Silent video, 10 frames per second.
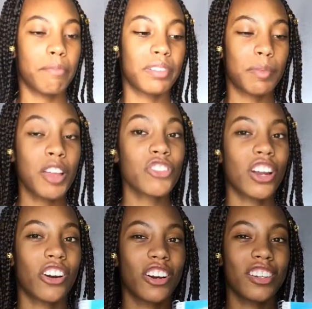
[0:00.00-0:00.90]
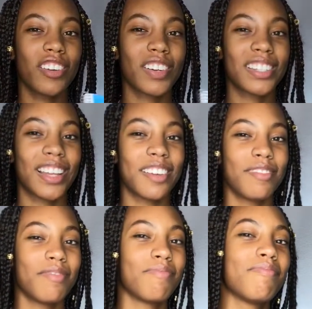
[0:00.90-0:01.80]
but I'm not trying hard enough because
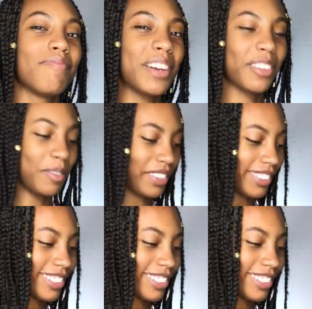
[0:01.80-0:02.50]
I've barely been